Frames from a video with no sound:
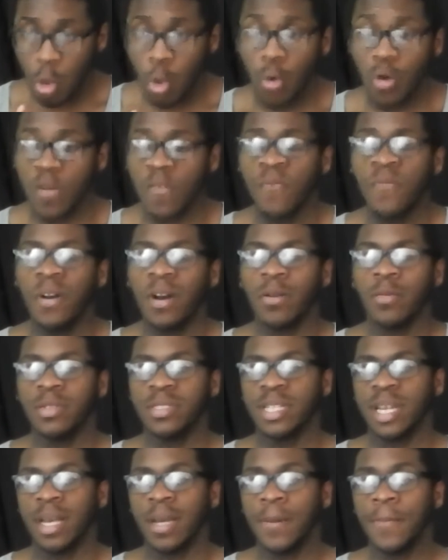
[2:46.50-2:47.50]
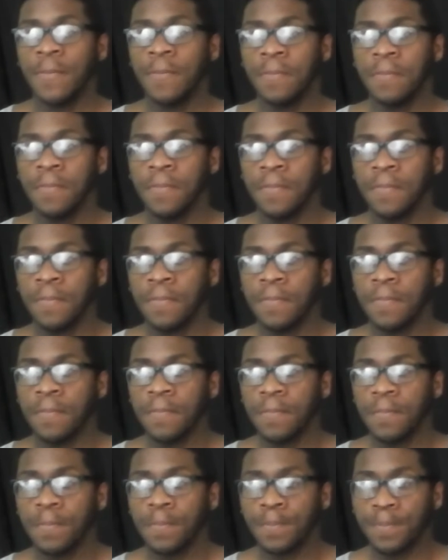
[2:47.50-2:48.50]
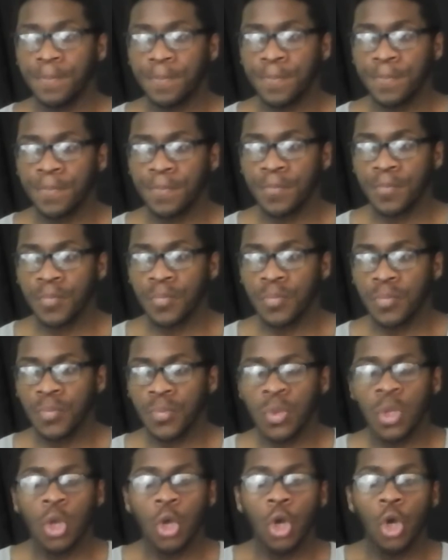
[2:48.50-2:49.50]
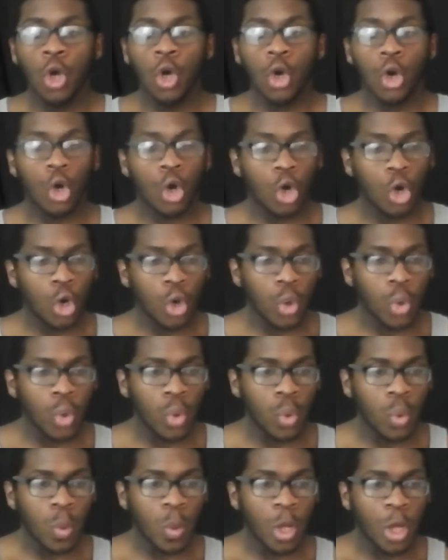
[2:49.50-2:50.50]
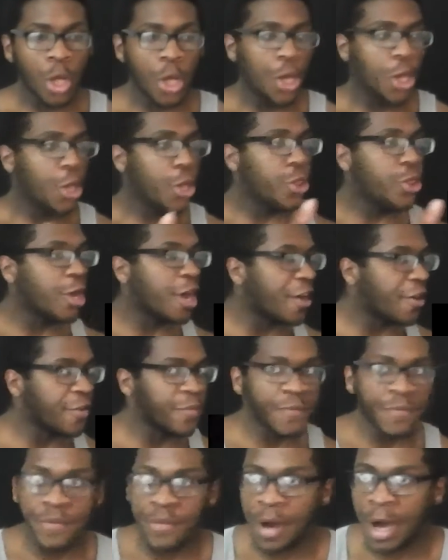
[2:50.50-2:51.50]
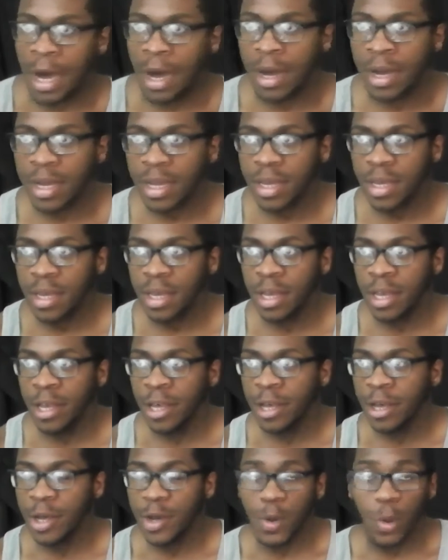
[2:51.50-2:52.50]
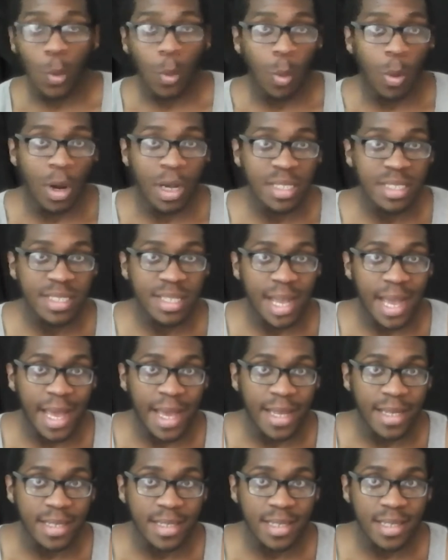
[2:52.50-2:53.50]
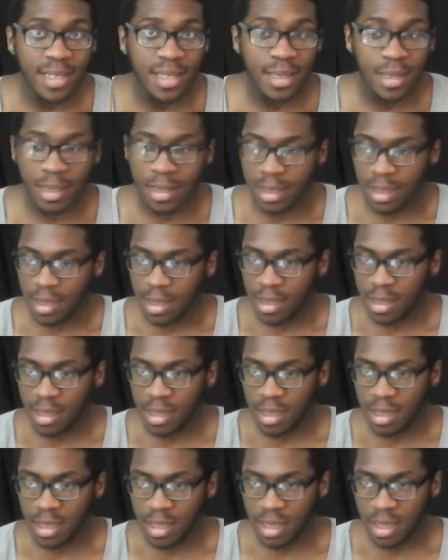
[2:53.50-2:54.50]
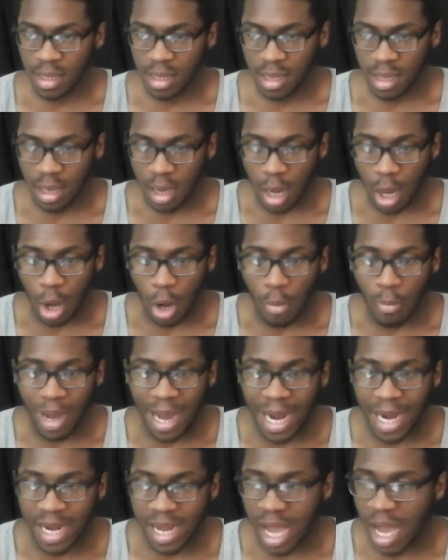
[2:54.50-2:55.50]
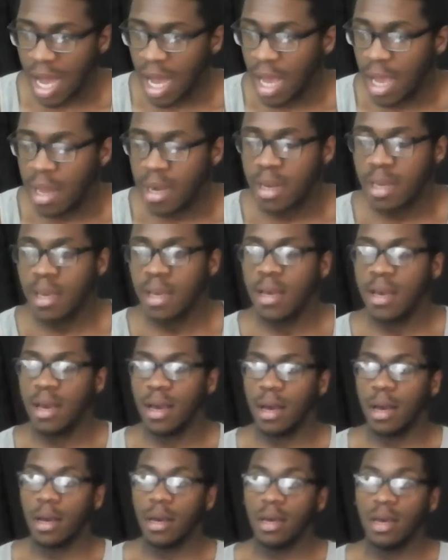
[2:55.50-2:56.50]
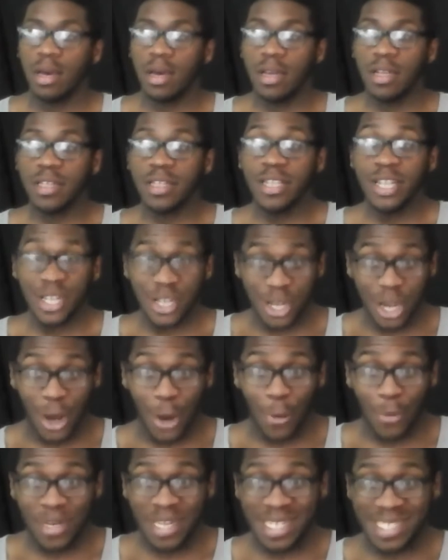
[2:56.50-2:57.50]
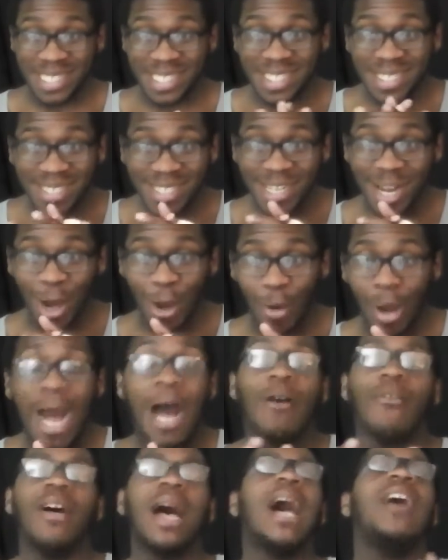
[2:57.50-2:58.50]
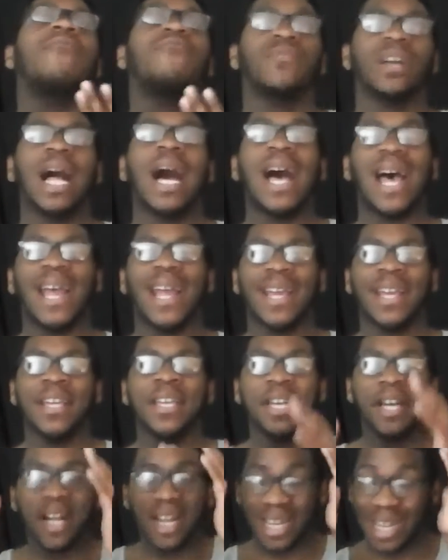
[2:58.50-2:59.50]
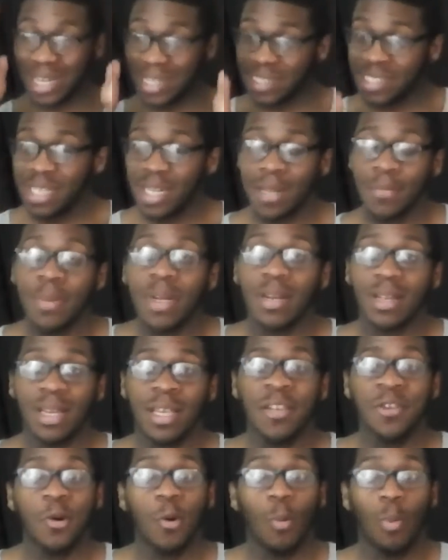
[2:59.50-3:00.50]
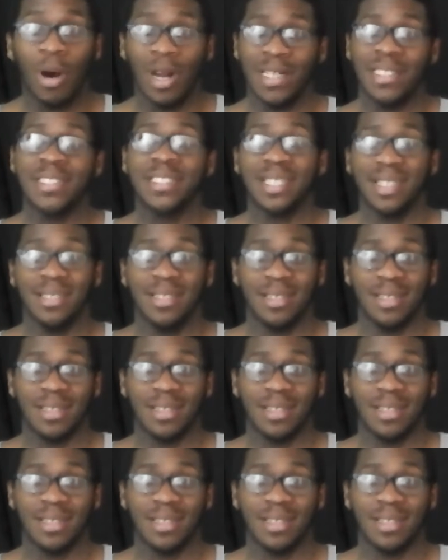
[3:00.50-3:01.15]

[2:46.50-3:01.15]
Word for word: Who the fuck was that? Hmm? Who the fuck was that? Oh my god. Yo, this, yo, I, I, I legitimately want to see